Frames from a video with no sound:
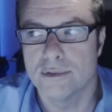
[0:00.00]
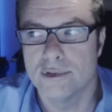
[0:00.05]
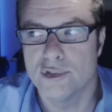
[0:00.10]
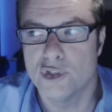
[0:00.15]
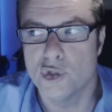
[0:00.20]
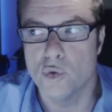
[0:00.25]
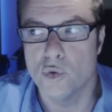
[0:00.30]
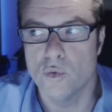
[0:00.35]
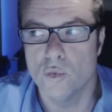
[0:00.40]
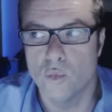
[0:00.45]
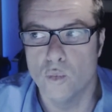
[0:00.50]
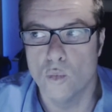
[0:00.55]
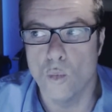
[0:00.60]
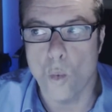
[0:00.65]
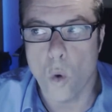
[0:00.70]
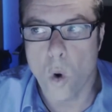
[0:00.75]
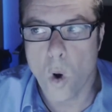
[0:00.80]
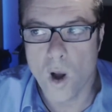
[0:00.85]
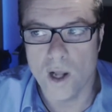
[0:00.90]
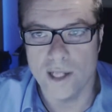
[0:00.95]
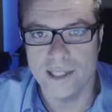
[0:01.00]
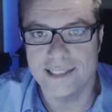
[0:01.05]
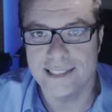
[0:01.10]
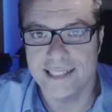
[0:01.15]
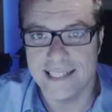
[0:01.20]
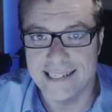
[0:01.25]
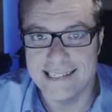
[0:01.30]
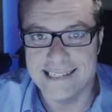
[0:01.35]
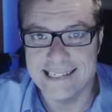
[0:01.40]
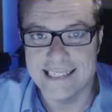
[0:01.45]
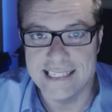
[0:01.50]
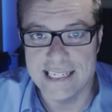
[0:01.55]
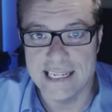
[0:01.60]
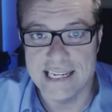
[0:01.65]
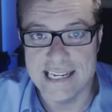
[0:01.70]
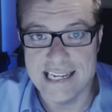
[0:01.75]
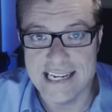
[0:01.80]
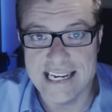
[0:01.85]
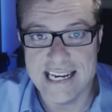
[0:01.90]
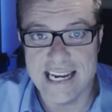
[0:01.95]
to want and
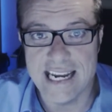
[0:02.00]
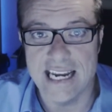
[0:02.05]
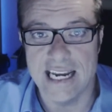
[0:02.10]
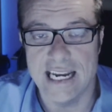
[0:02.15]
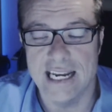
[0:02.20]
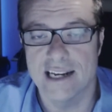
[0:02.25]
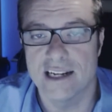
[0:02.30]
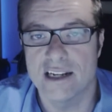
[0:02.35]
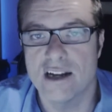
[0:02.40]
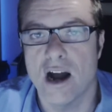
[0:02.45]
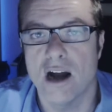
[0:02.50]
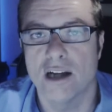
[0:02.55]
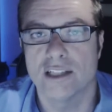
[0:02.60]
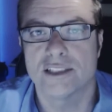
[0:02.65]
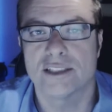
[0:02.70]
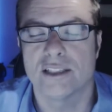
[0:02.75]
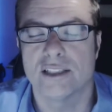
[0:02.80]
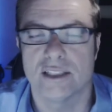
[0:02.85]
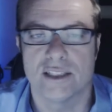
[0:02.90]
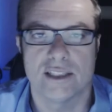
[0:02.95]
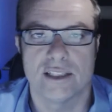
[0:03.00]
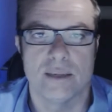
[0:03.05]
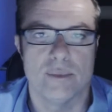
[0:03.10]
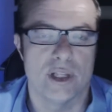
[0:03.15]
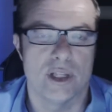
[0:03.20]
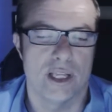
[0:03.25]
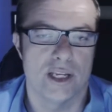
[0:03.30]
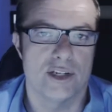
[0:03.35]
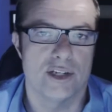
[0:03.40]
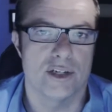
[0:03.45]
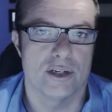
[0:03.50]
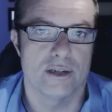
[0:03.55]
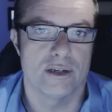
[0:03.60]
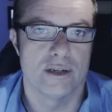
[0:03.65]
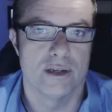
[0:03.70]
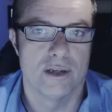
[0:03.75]
need constant stimulation.